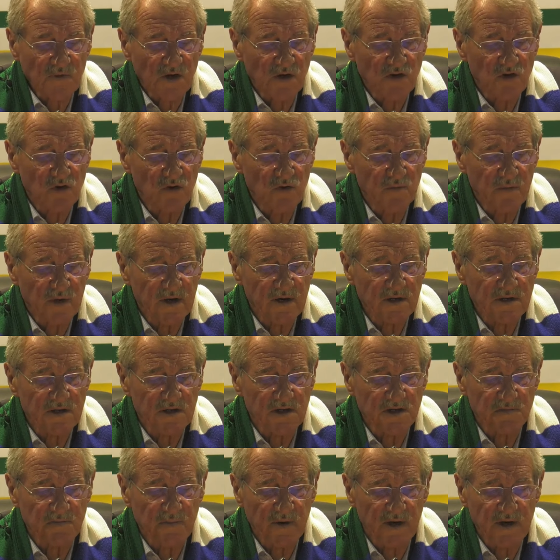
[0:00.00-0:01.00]
to
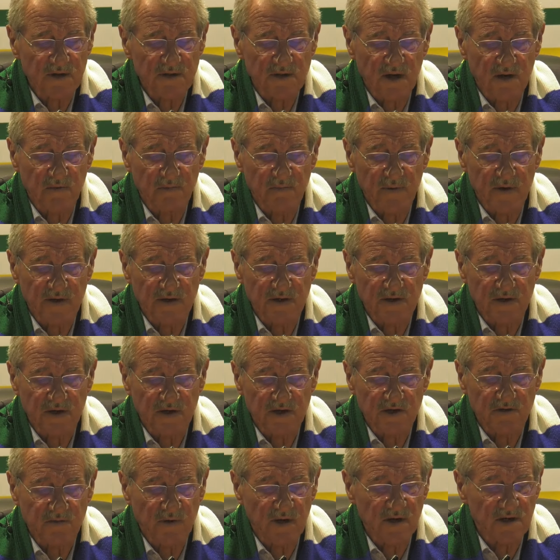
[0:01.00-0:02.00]
ministers past and present
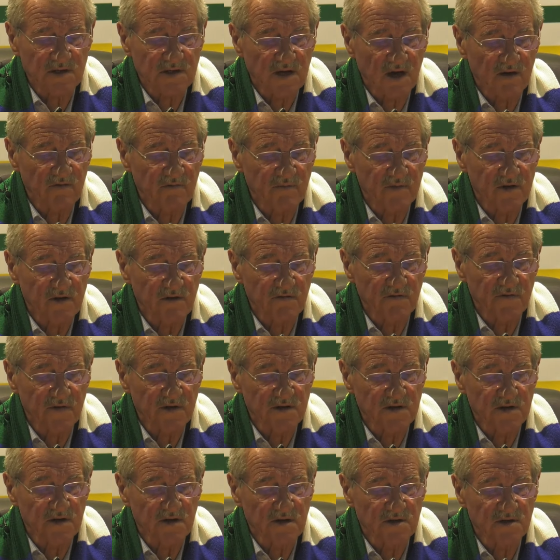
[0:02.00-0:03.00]
as well as government
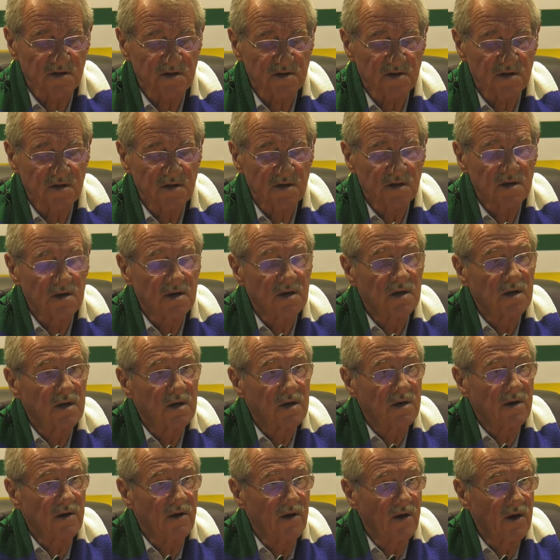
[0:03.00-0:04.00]
officials,
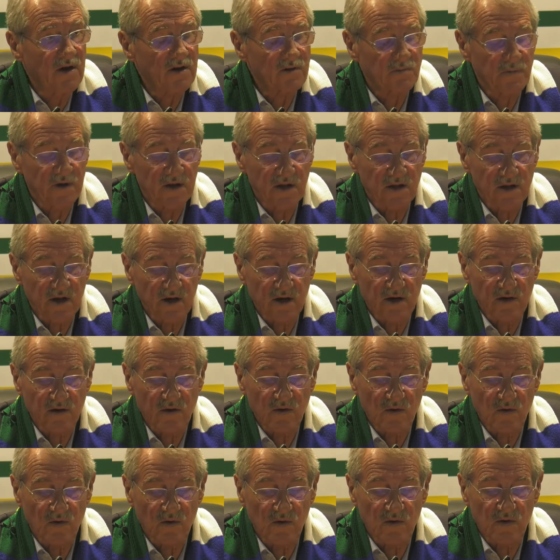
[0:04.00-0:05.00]
not been taken to
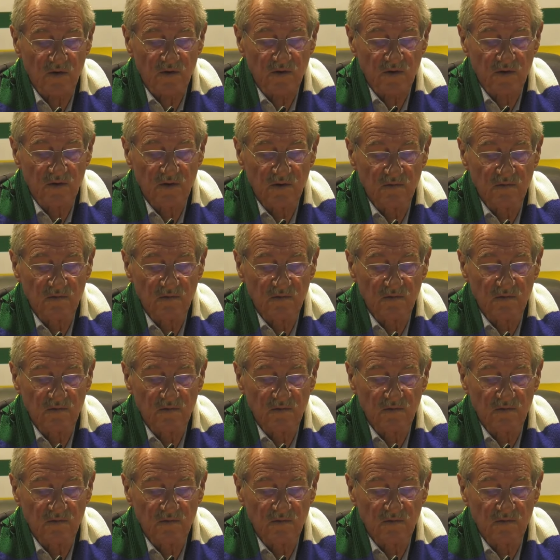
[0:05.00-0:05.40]
court